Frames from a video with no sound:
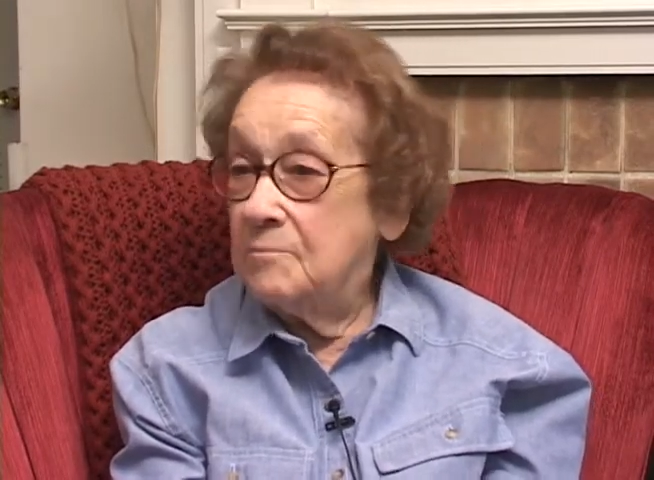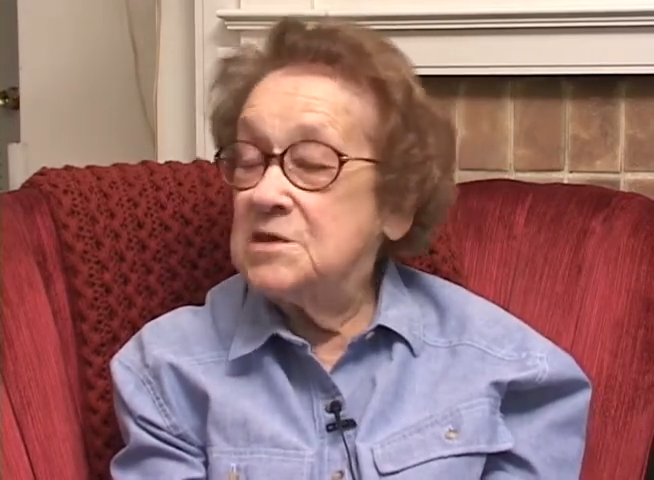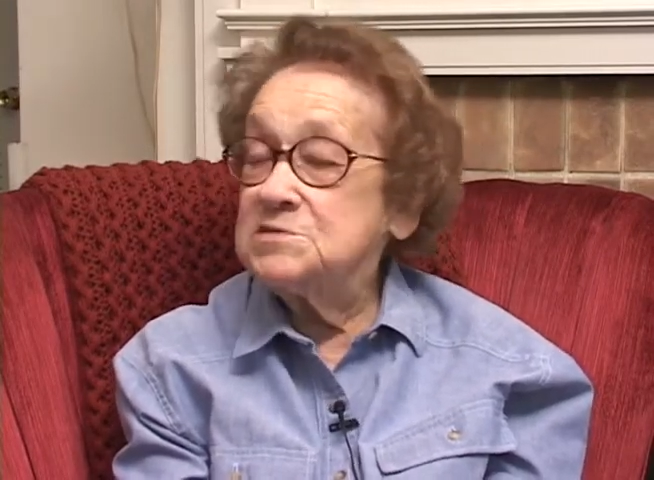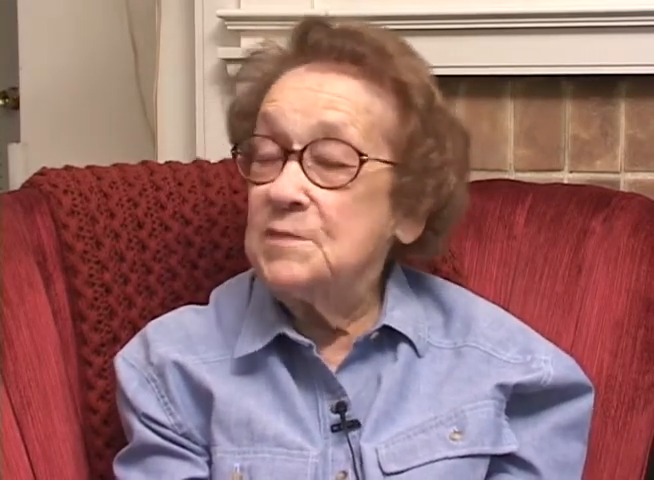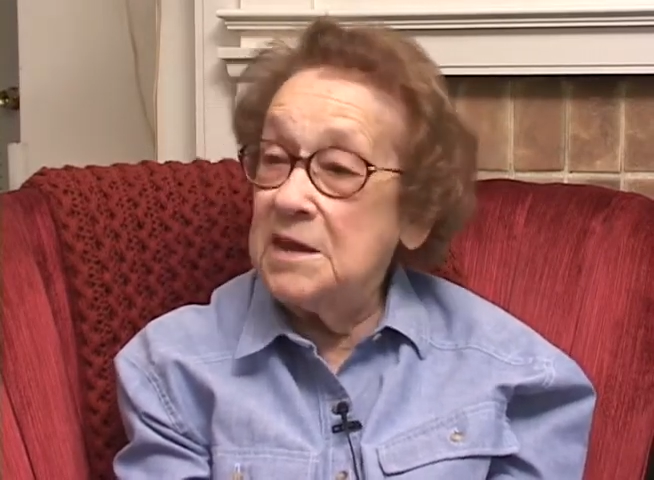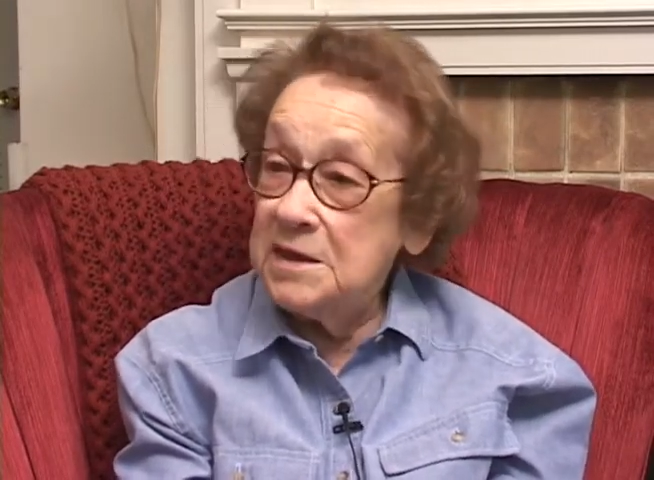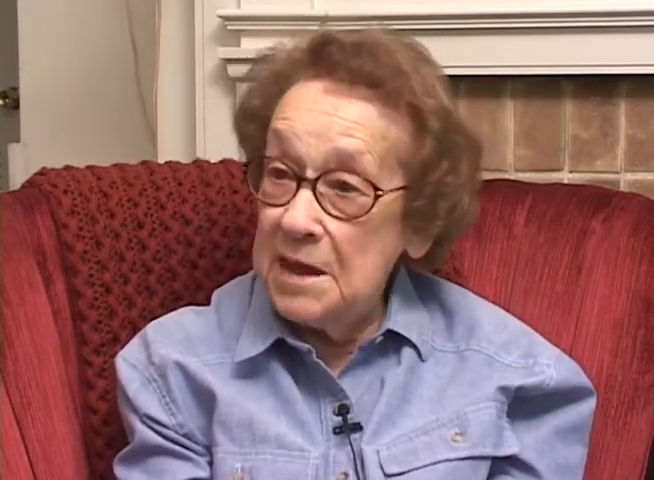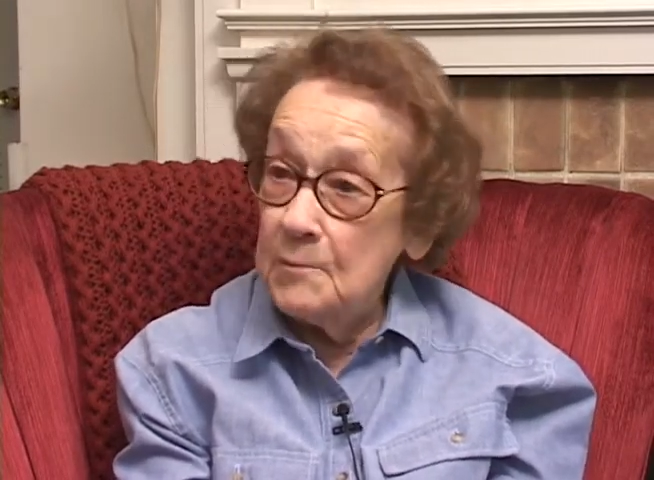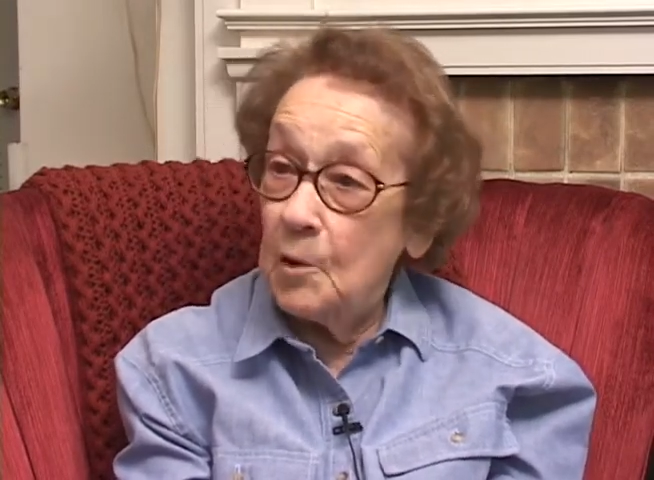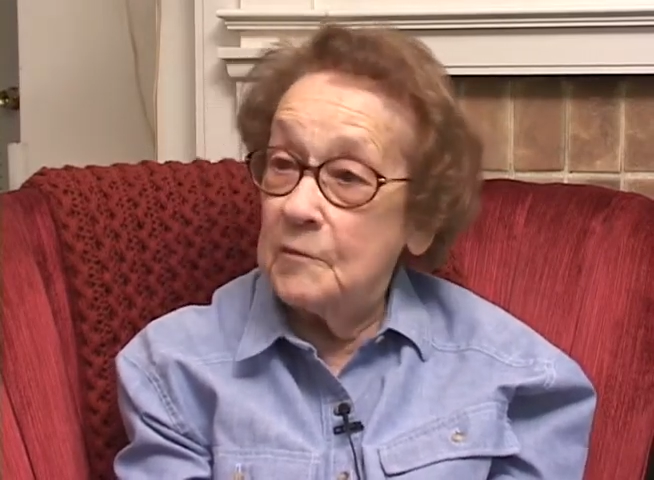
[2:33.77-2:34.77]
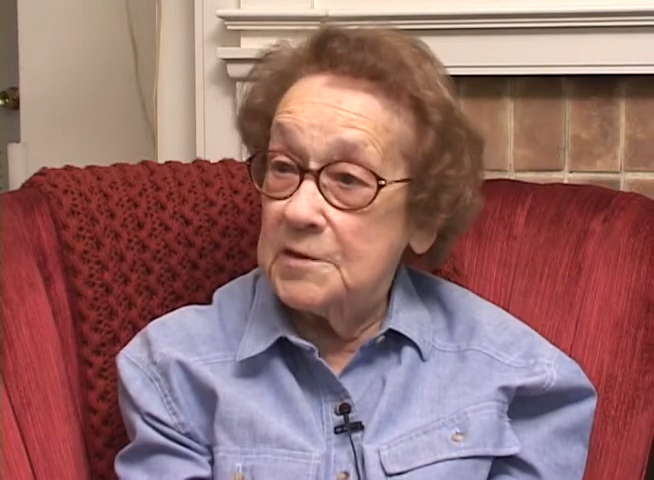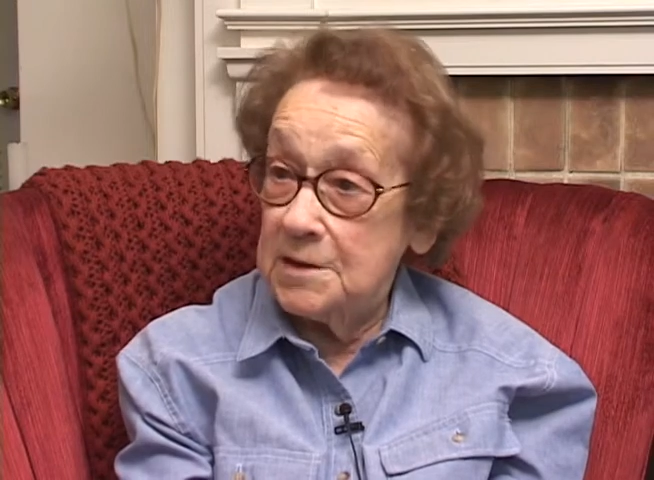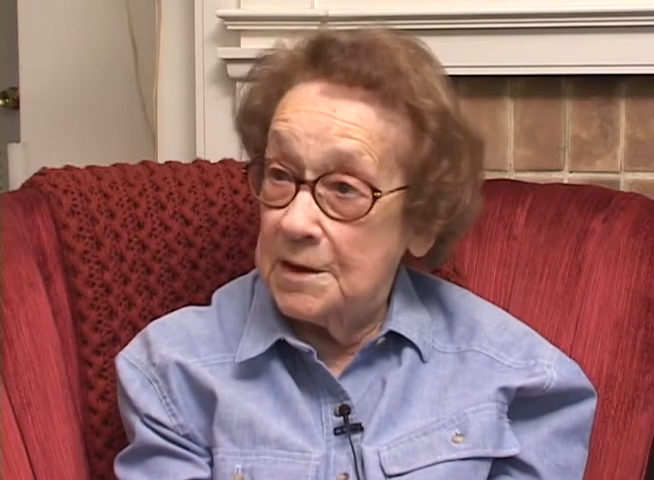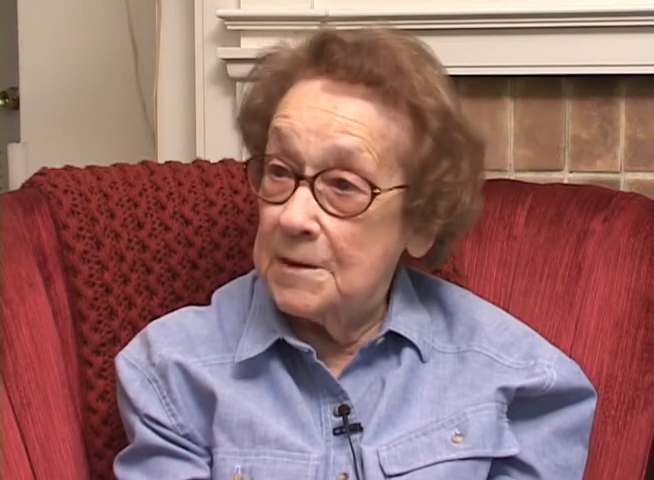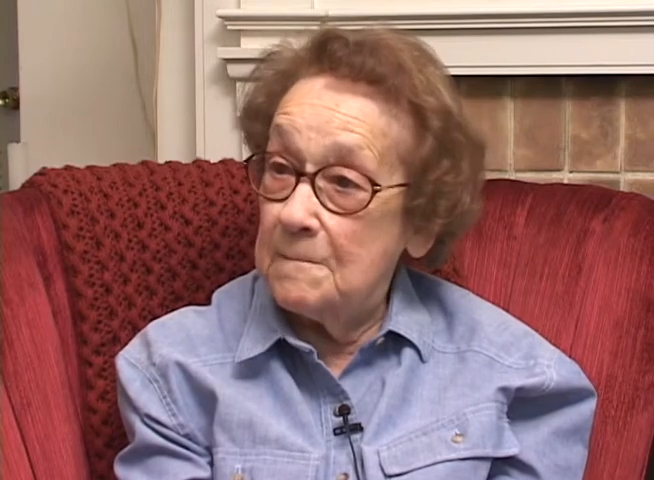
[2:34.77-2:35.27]
Miss May came all the
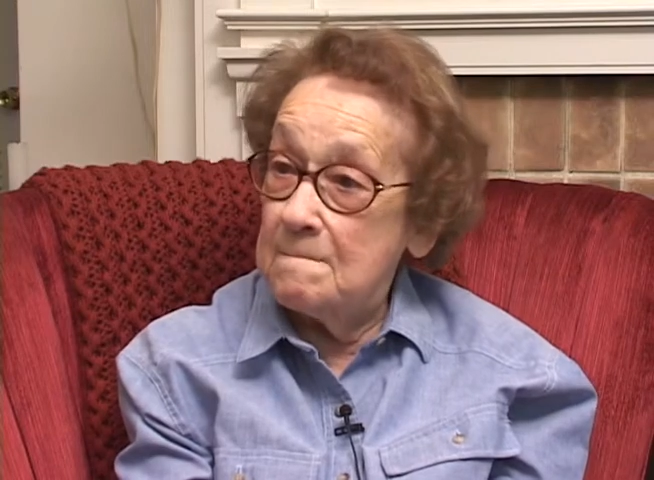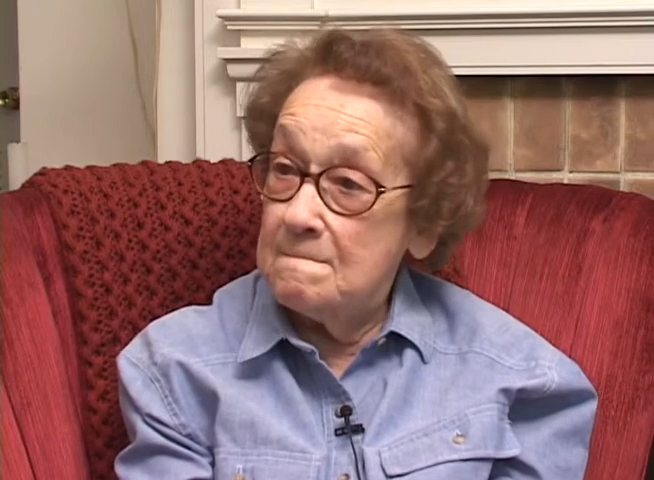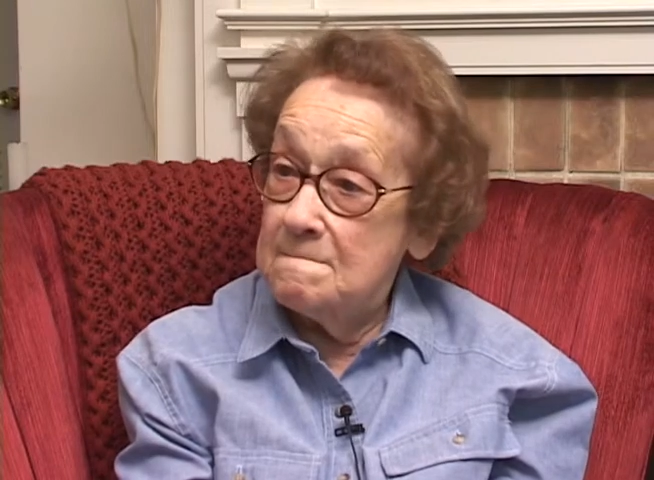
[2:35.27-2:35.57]
time.